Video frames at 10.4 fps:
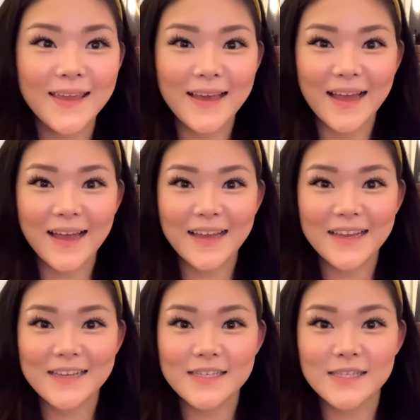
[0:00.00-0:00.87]

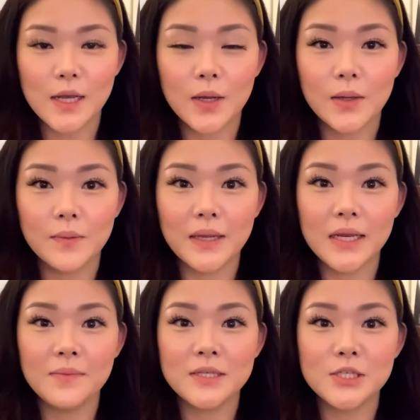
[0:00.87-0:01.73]
guys, my
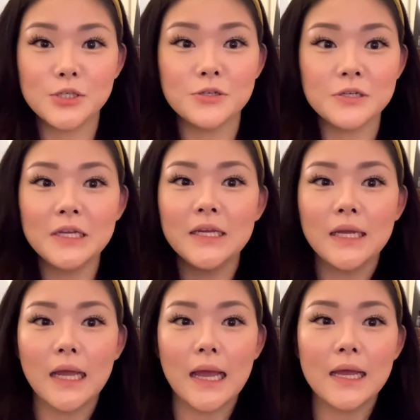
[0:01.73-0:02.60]
name is Yuree
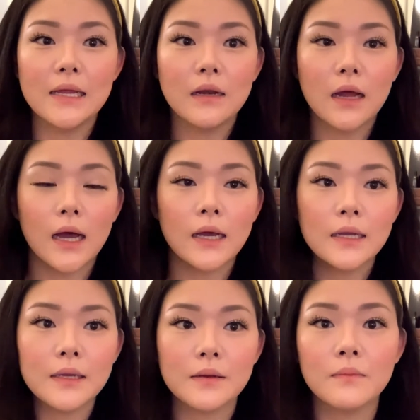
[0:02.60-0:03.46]
and I
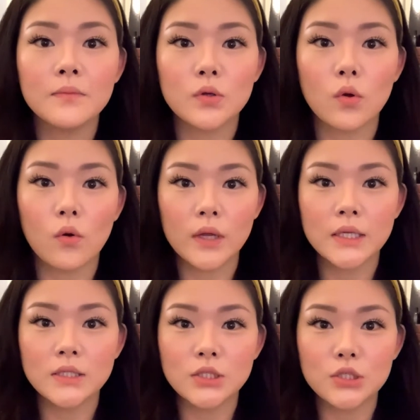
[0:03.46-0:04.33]
am going
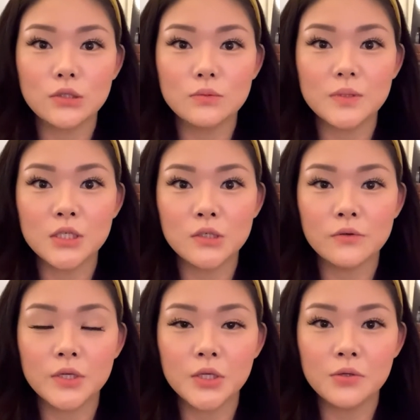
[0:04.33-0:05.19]
to be
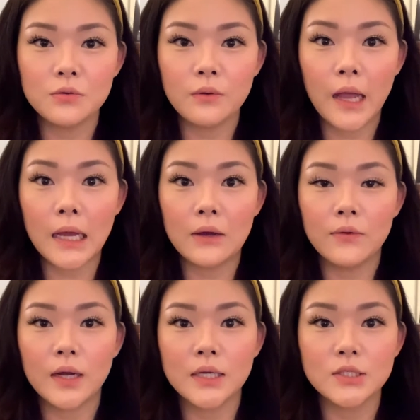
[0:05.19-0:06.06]
showing you
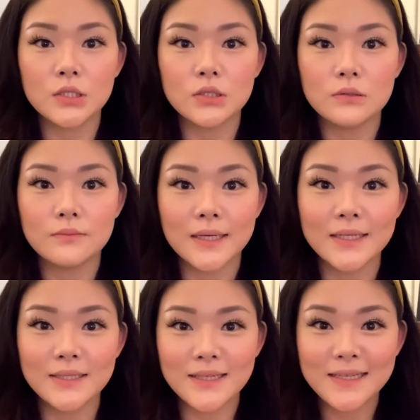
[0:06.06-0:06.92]
how I do my
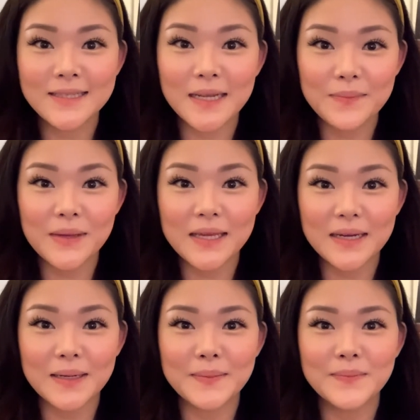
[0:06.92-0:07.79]
daytime
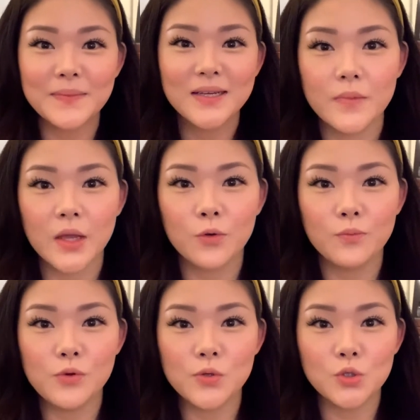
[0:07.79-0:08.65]
makeup. I
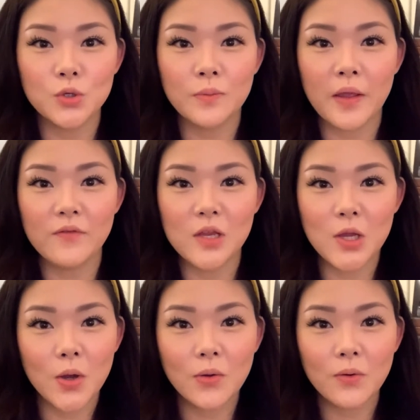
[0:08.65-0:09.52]
hope you enjoy my
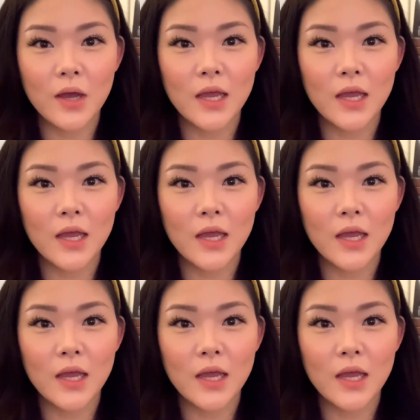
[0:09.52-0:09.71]
video